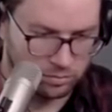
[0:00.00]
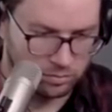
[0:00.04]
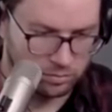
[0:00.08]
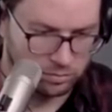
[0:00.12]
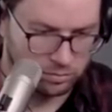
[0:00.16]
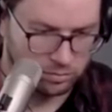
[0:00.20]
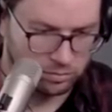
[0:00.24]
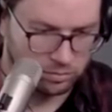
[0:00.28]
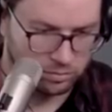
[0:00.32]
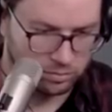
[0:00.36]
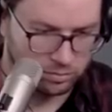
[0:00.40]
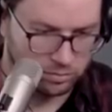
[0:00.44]

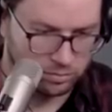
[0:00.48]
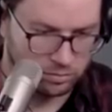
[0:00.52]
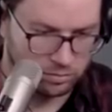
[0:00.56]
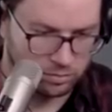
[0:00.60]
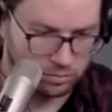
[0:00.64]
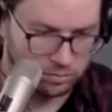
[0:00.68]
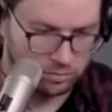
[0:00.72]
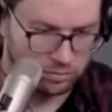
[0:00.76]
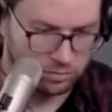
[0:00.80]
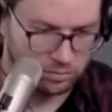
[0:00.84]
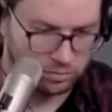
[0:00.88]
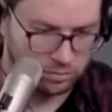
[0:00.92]

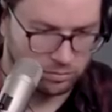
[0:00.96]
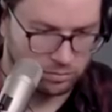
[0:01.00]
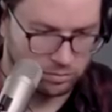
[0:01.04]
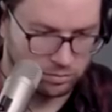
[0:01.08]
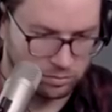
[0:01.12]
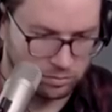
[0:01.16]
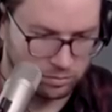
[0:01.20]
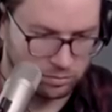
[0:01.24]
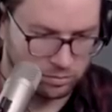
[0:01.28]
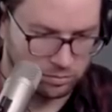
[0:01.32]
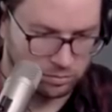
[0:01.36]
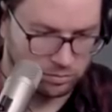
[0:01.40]

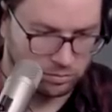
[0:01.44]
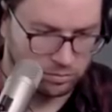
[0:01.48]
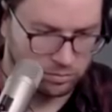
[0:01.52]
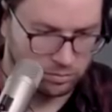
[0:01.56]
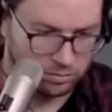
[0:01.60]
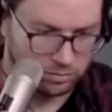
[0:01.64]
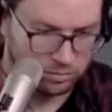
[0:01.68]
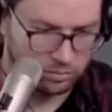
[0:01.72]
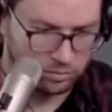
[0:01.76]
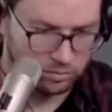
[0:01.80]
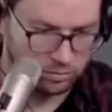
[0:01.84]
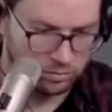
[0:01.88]

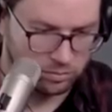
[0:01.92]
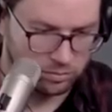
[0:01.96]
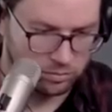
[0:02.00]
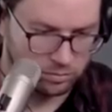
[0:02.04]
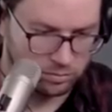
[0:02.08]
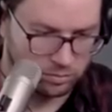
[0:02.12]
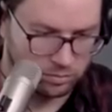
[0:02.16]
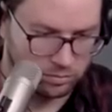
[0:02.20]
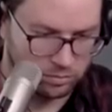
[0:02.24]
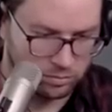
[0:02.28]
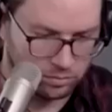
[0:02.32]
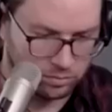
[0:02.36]

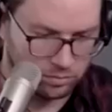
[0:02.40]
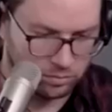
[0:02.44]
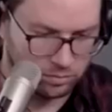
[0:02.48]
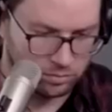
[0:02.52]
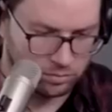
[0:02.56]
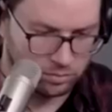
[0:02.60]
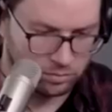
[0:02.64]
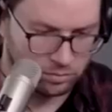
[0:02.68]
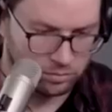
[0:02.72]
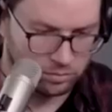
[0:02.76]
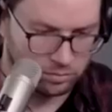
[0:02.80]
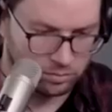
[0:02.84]

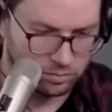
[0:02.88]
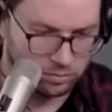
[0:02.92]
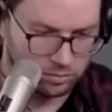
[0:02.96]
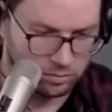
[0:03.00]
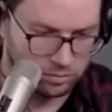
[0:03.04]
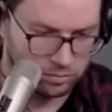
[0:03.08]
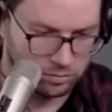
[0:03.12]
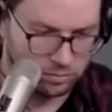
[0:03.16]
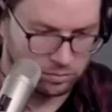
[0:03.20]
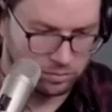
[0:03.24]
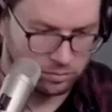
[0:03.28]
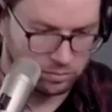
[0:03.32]

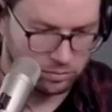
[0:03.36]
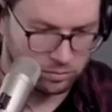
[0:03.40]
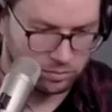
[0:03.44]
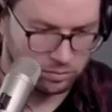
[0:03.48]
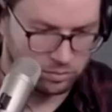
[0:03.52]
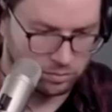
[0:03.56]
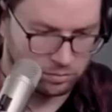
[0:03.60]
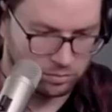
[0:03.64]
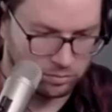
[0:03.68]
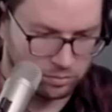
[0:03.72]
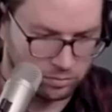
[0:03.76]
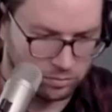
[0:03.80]

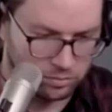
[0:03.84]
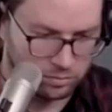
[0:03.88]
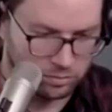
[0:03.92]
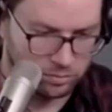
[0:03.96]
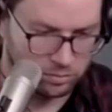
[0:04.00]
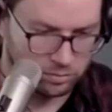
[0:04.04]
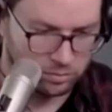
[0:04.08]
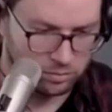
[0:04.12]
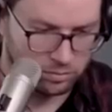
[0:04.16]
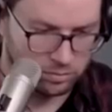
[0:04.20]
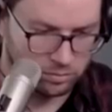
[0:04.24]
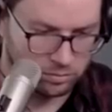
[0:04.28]

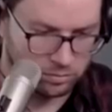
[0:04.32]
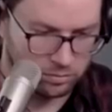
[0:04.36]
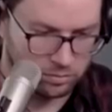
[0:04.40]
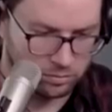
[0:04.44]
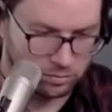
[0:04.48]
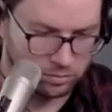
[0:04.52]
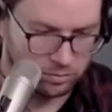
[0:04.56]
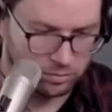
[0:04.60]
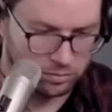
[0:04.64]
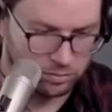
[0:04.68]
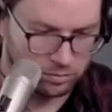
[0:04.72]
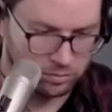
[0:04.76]

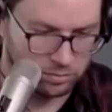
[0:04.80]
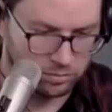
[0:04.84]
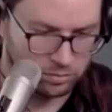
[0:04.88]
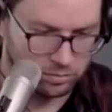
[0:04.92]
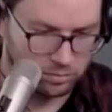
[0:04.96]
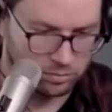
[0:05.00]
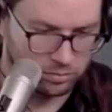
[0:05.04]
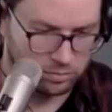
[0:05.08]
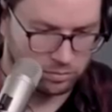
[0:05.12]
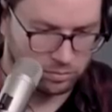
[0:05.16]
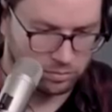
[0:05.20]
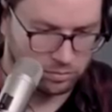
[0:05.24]

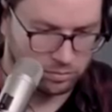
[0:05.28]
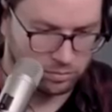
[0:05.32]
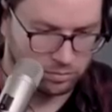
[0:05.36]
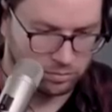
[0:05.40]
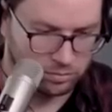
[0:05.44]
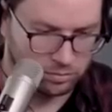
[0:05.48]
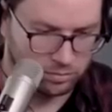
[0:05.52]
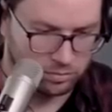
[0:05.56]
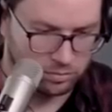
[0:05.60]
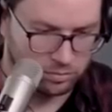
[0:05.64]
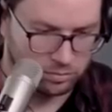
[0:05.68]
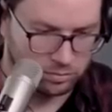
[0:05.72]

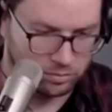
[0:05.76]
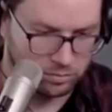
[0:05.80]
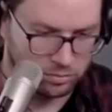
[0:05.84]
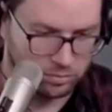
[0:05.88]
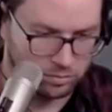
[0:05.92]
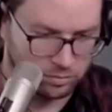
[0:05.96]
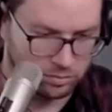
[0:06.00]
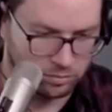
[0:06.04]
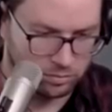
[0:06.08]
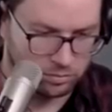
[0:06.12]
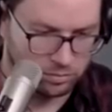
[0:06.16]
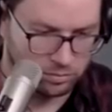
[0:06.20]

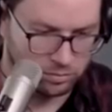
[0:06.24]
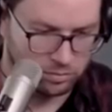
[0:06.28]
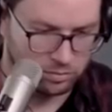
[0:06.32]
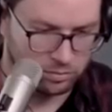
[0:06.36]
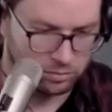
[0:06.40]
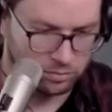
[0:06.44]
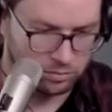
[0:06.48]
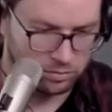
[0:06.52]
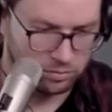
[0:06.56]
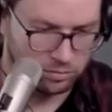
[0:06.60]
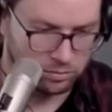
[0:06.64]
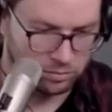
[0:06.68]

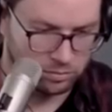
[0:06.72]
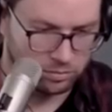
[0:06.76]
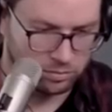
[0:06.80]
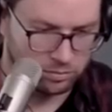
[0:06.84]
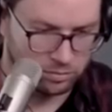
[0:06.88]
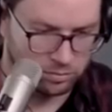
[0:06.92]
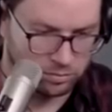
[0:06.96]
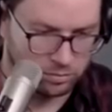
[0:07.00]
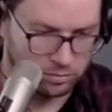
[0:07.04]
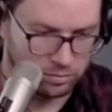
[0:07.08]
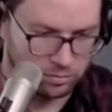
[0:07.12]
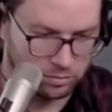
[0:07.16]

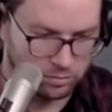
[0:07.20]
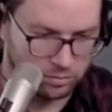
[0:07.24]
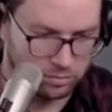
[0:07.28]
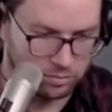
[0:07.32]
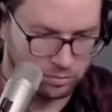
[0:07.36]
No words are spoken by the person on screen.